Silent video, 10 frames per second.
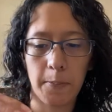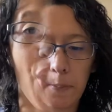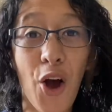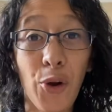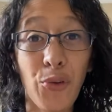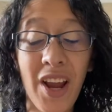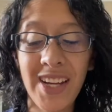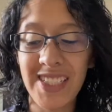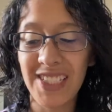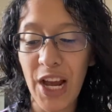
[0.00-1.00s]
All
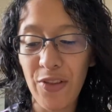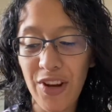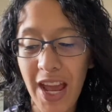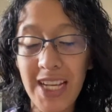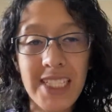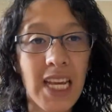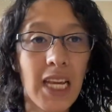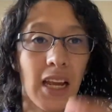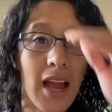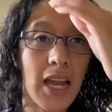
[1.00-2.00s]
right, now the next thing
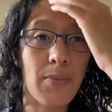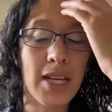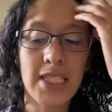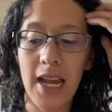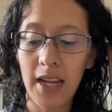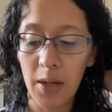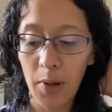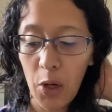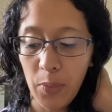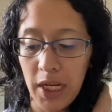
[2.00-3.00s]
I'm excited
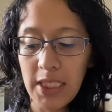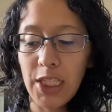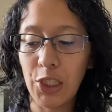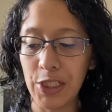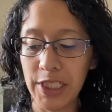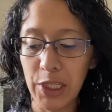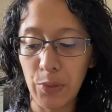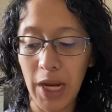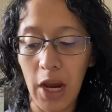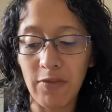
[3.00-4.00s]
about, because it looks like we
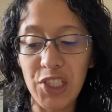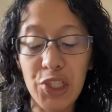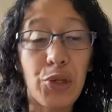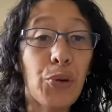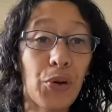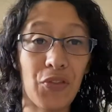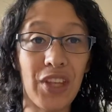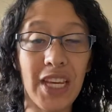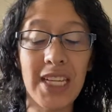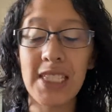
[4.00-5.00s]
have two of
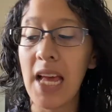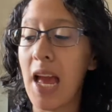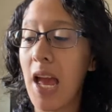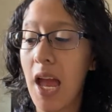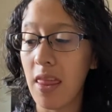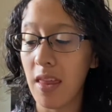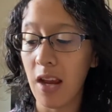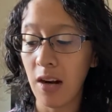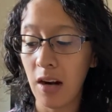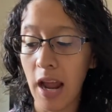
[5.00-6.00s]
these and they
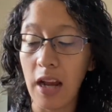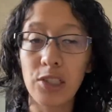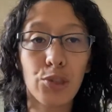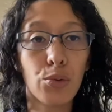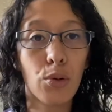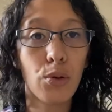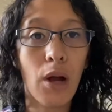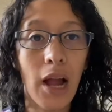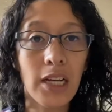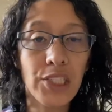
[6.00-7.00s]
are actual
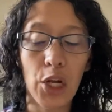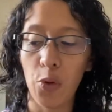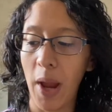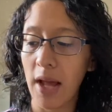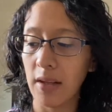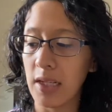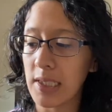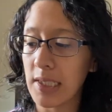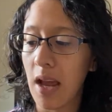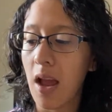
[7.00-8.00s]
eyeshadow
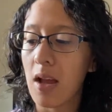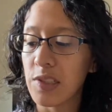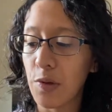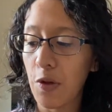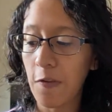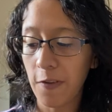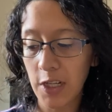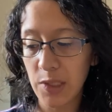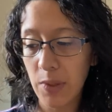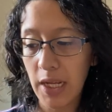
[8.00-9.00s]
palettes. So the
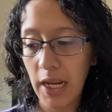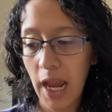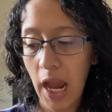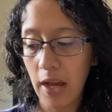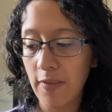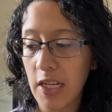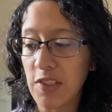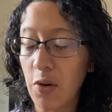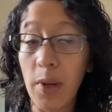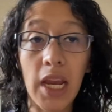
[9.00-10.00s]
first one that I have is
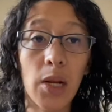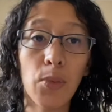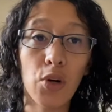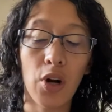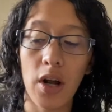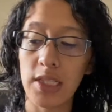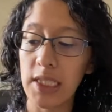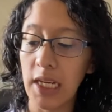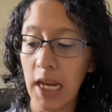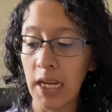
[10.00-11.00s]
from Animal
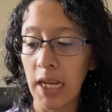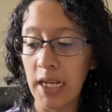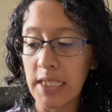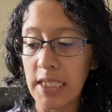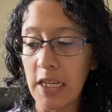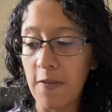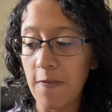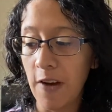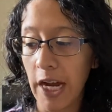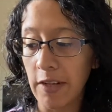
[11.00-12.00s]
Crossing, and it is the
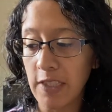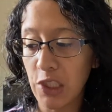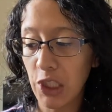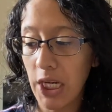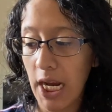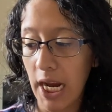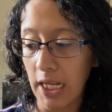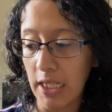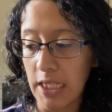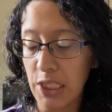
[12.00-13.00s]
5-Star
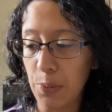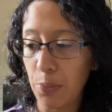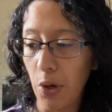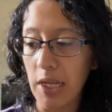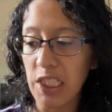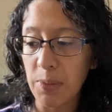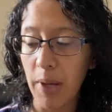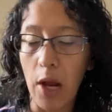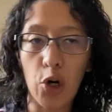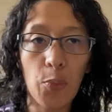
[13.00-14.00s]
Island Pressed
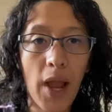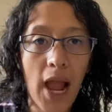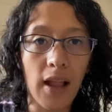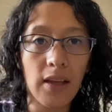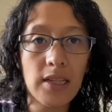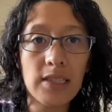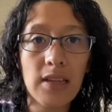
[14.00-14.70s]
Powder Palette.